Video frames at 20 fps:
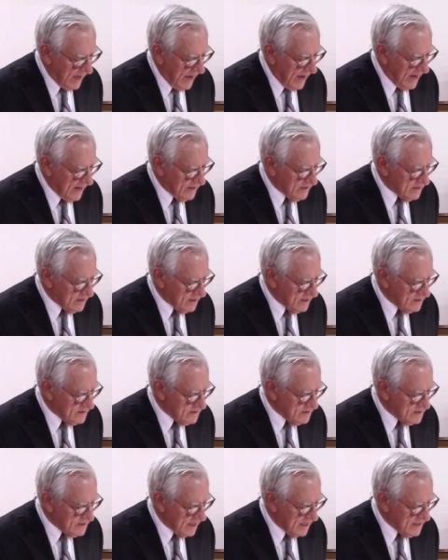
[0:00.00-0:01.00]
and it
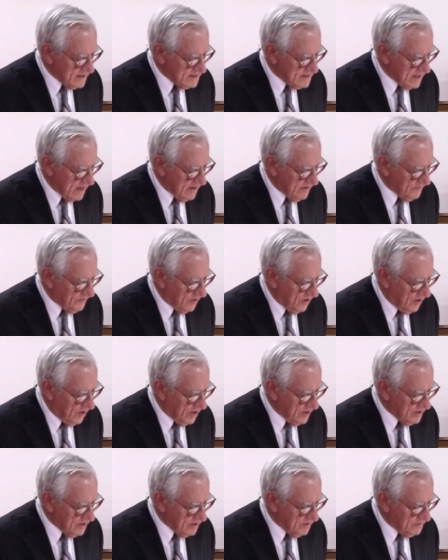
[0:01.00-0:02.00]
says of
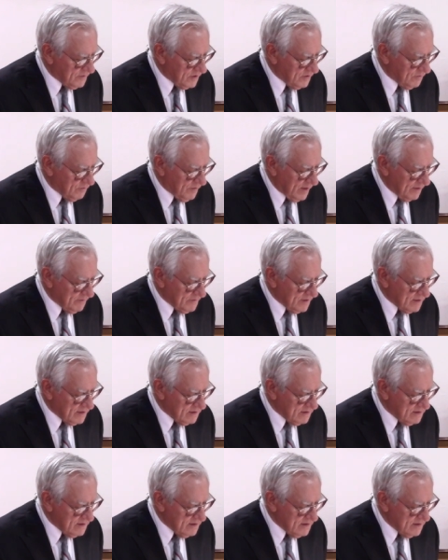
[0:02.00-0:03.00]
honorable
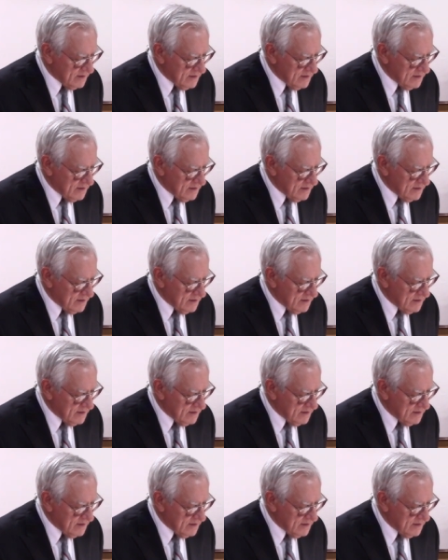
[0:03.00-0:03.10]
women,